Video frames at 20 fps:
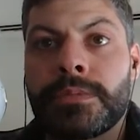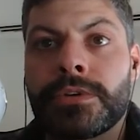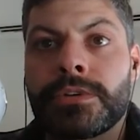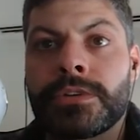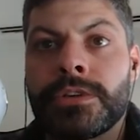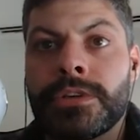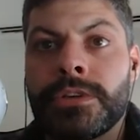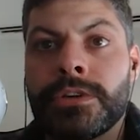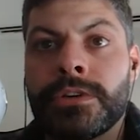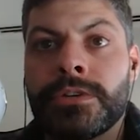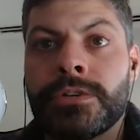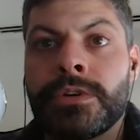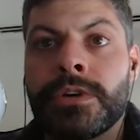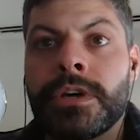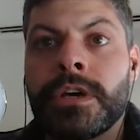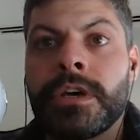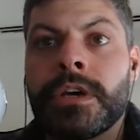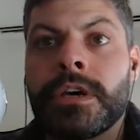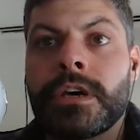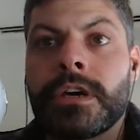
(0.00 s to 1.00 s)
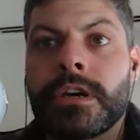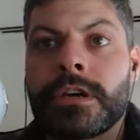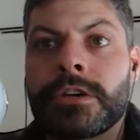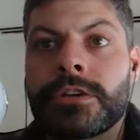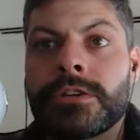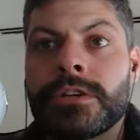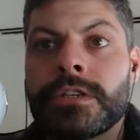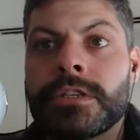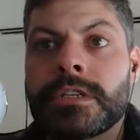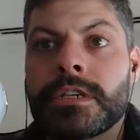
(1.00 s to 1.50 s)
Q
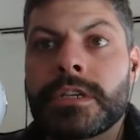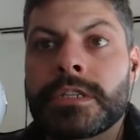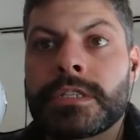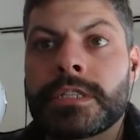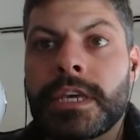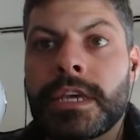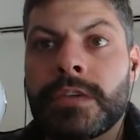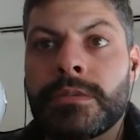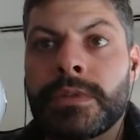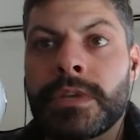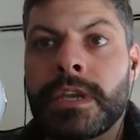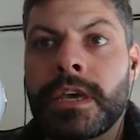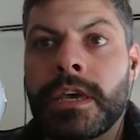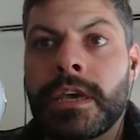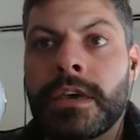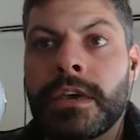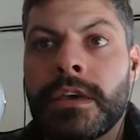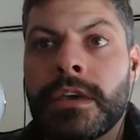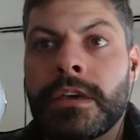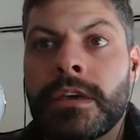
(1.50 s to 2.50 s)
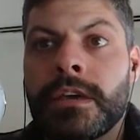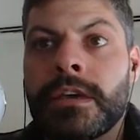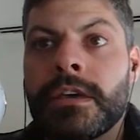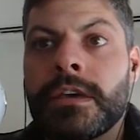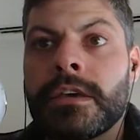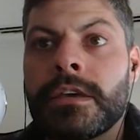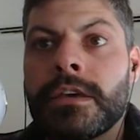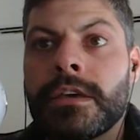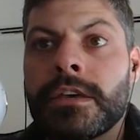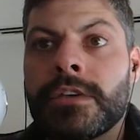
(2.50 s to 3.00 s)
agrees on a statement A
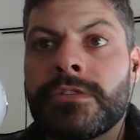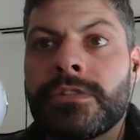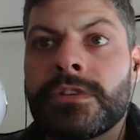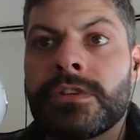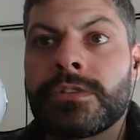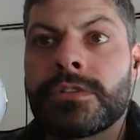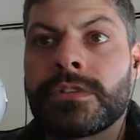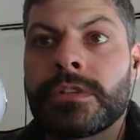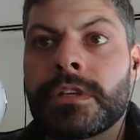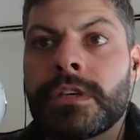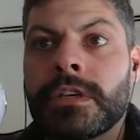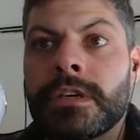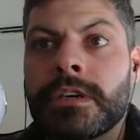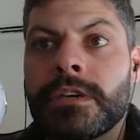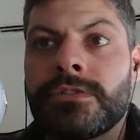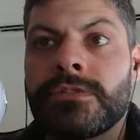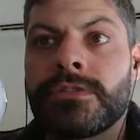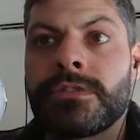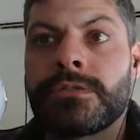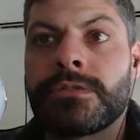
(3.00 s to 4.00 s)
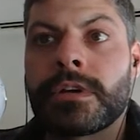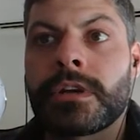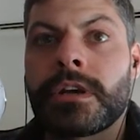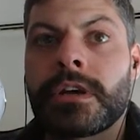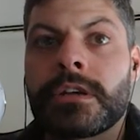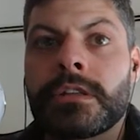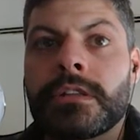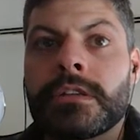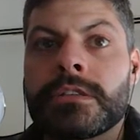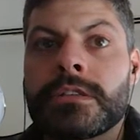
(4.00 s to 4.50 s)
if and only if,
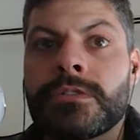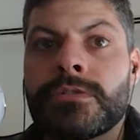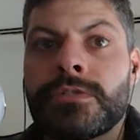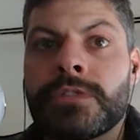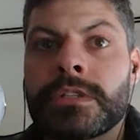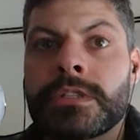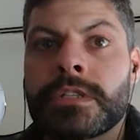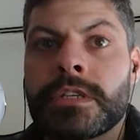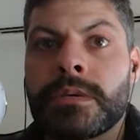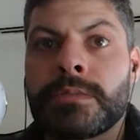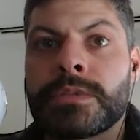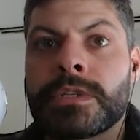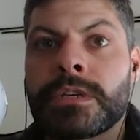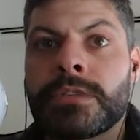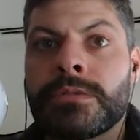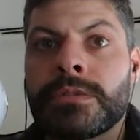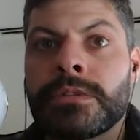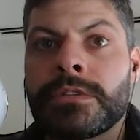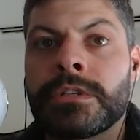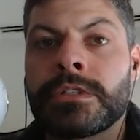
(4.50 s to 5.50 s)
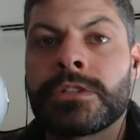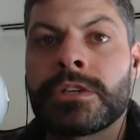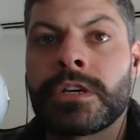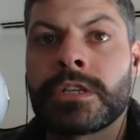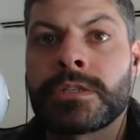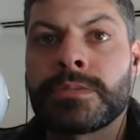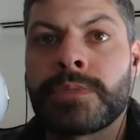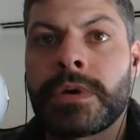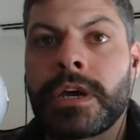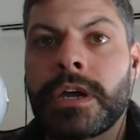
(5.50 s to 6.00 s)
regardless of what subsequently
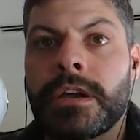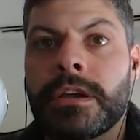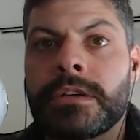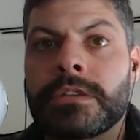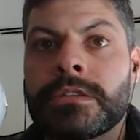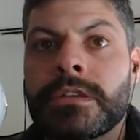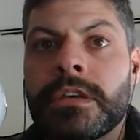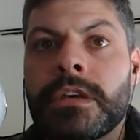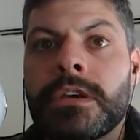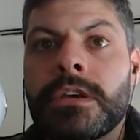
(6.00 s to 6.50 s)
transpires,